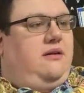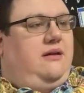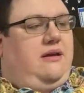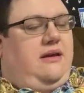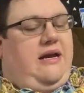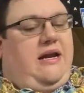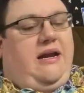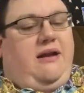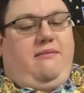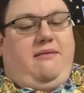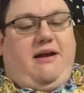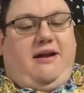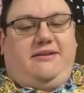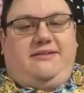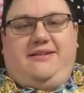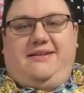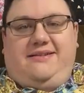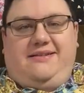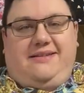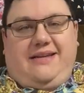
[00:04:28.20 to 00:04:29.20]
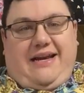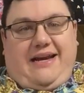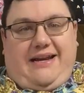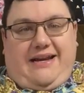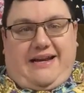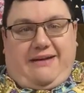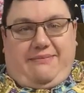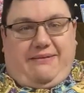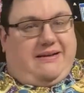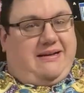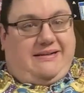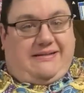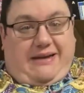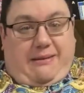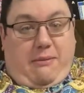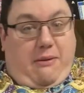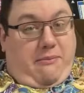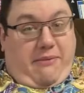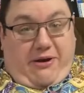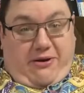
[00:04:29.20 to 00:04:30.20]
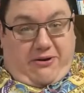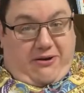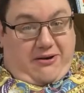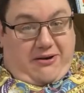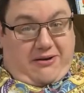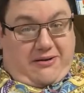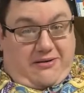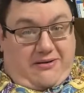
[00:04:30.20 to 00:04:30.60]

And I'm not just saying that because I'm American.